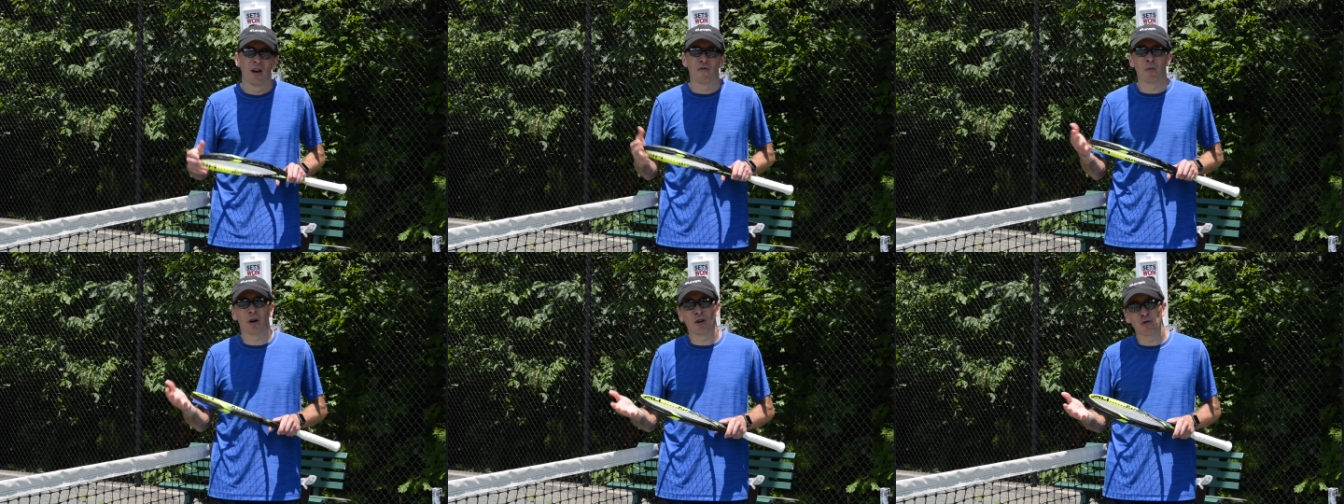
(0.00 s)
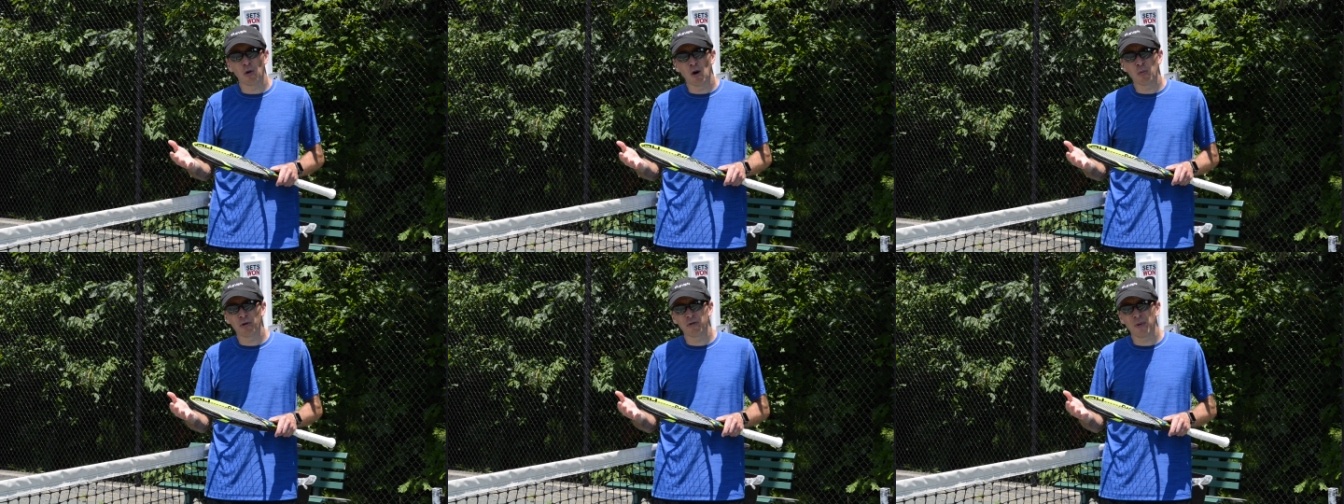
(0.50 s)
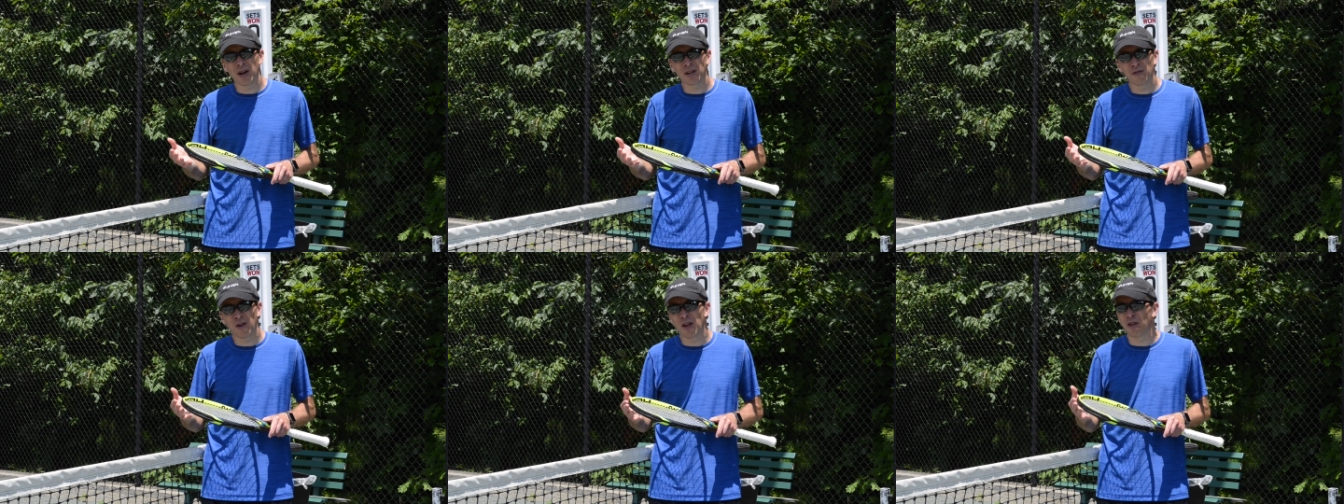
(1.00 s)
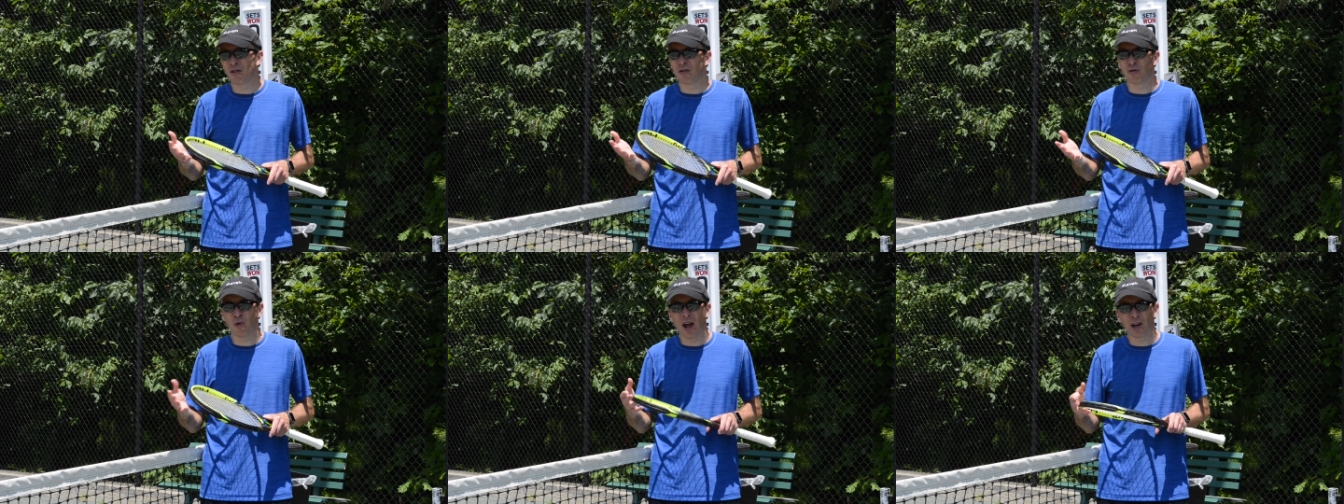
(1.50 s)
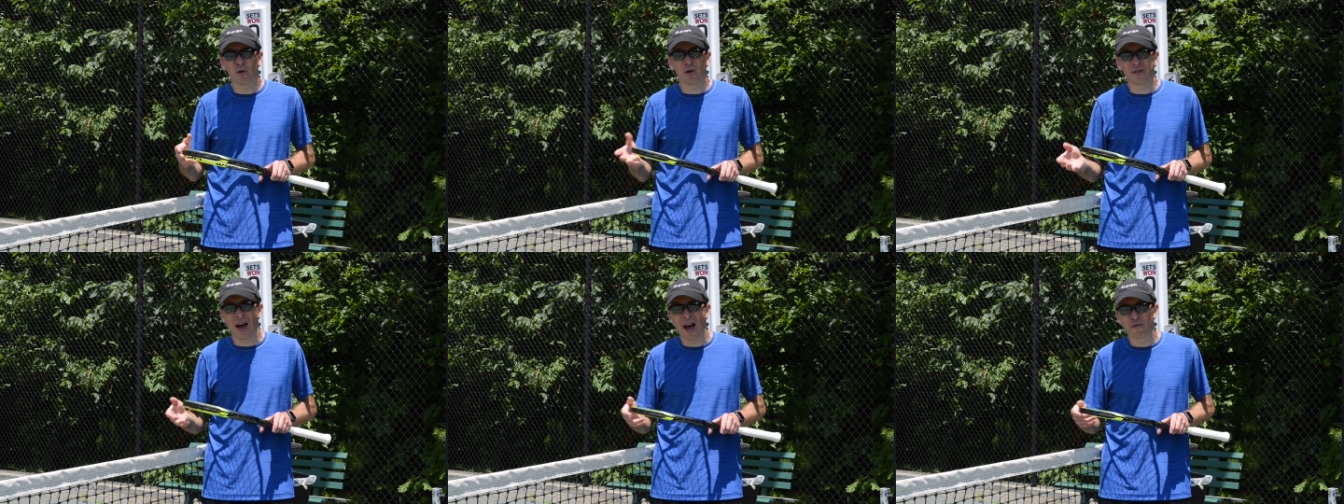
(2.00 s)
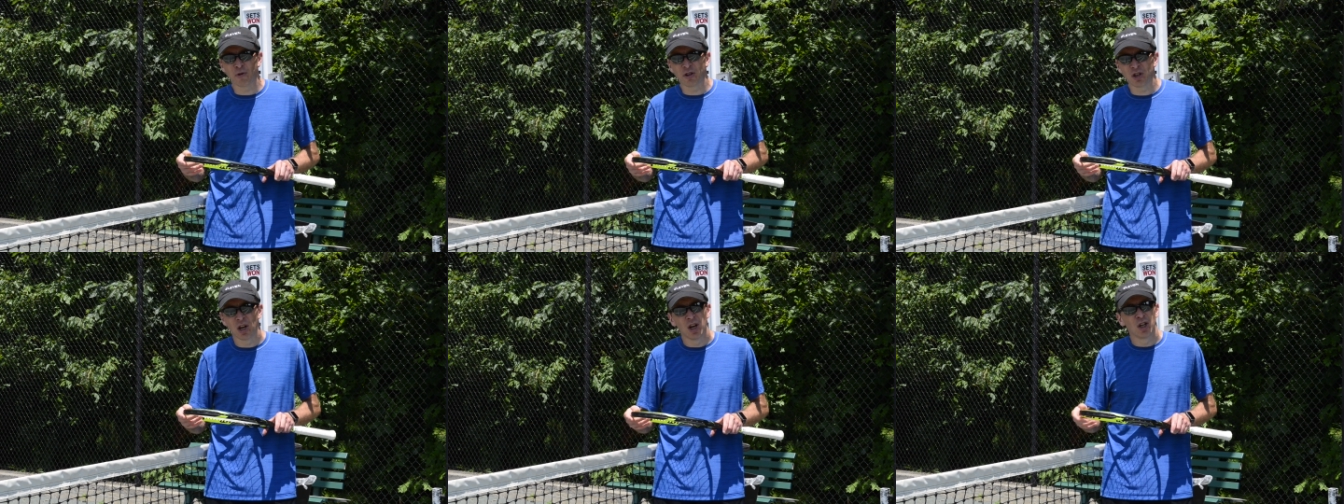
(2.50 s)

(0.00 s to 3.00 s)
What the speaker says: From a control perspective, I thought this racket was average.